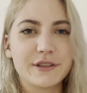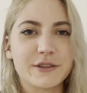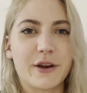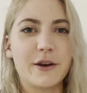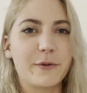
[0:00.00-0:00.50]

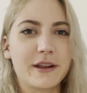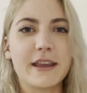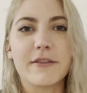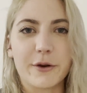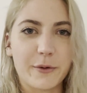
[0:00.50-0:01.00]
so I don't want to
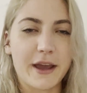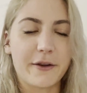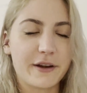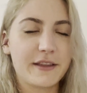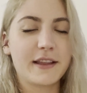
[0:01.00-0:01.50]
give it away
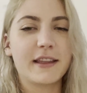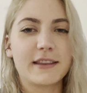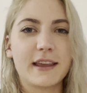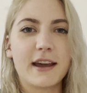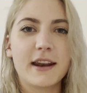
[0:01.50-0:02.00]
or anything
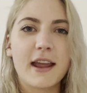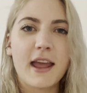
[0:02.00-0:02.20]
like that.